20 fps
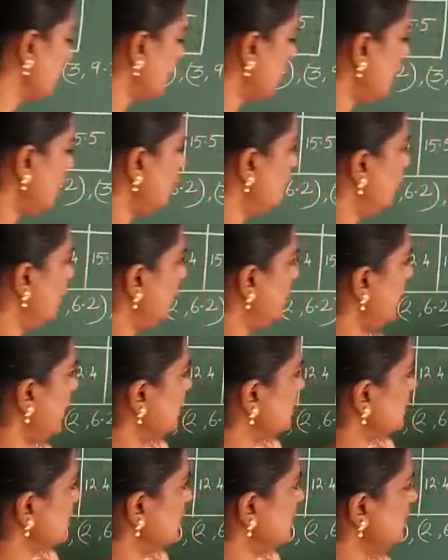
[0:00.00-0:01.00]
And y
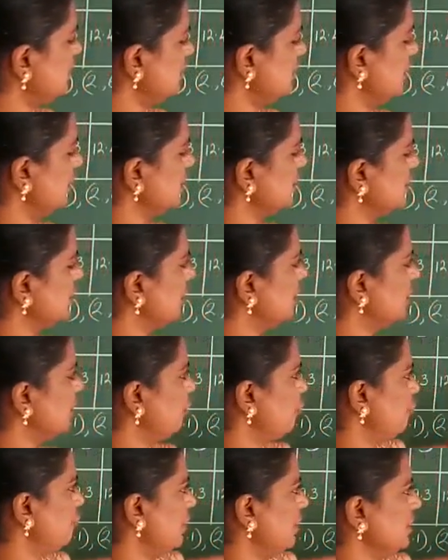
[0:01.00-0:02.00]
axis
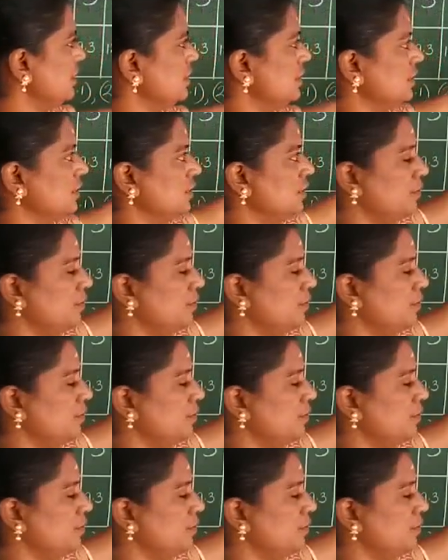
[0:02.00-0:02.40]
circumference.